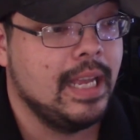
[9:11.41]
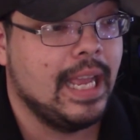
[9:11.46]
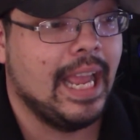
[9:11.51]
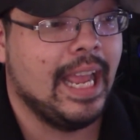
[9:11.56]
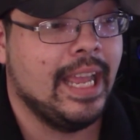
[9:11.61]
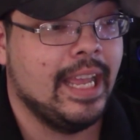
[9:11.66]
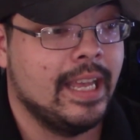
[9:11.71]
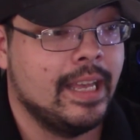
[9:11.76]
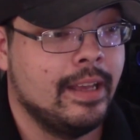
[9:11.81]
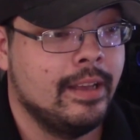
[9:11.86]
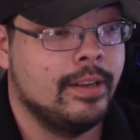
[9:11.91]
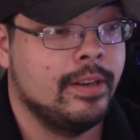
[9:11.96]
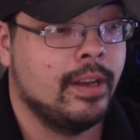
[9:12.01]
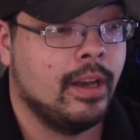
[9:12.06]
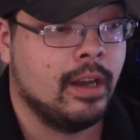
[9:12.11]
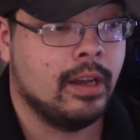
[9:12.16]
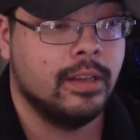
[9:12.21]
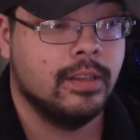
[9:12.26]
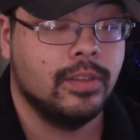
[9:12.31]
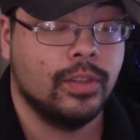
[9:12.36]
In
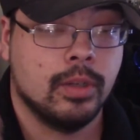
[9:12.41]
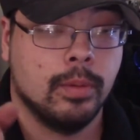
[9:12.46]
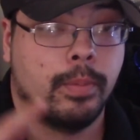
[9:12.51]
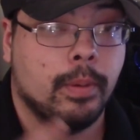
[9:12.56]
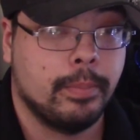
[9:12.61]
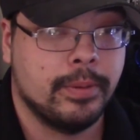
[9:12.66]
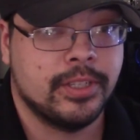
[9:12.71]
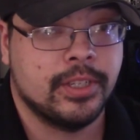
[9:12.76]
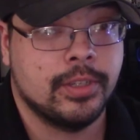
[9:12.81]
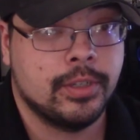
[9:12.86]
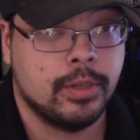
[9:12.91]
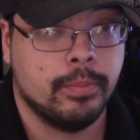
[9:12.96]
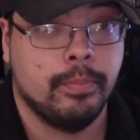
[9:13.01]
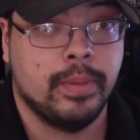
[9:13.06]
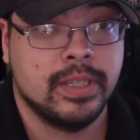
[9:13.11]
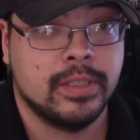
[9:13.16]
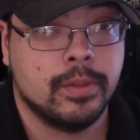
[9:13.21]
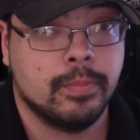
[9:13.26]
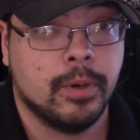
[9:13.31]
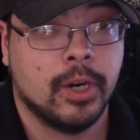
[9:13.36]
superposition
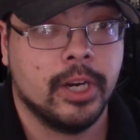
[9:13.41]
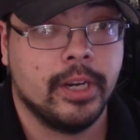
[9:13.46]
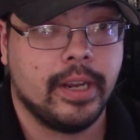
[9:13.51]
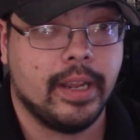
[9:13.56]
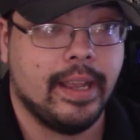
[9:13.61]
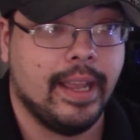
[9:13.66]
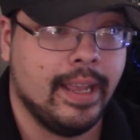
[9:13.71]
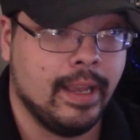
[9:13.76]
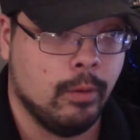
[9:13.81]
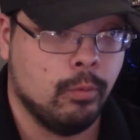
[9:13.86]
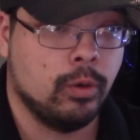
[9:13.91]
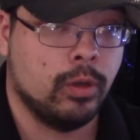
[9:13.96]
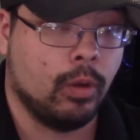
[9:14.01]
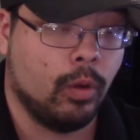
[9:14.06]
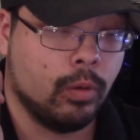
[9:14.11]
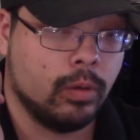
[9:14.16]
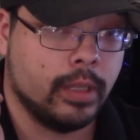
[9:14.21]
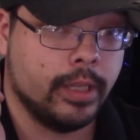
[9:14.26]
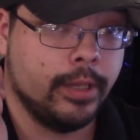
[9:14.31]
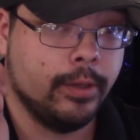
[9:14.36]
benchmark, it will
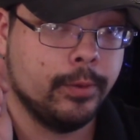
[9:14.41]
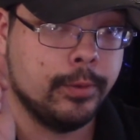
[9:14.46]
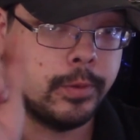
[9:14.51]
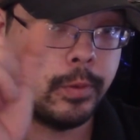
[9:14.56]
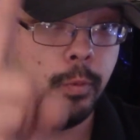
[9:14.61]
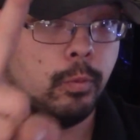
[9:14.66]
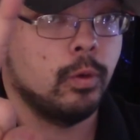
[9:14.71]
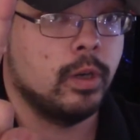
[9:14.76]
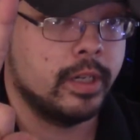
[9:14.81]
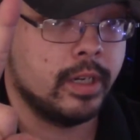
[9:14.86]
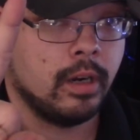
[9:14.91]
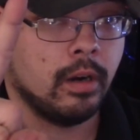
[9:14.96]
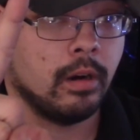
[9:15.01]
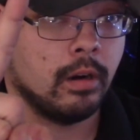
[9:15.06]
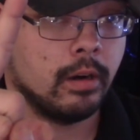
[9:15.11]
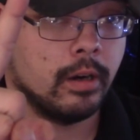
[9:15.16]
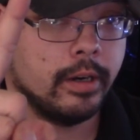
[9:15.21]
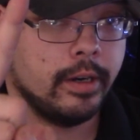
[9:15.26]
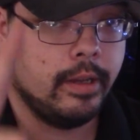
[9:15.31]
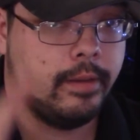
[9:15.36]
only use one
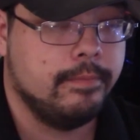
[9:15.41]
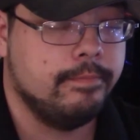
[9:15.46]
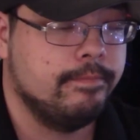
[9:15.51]
card.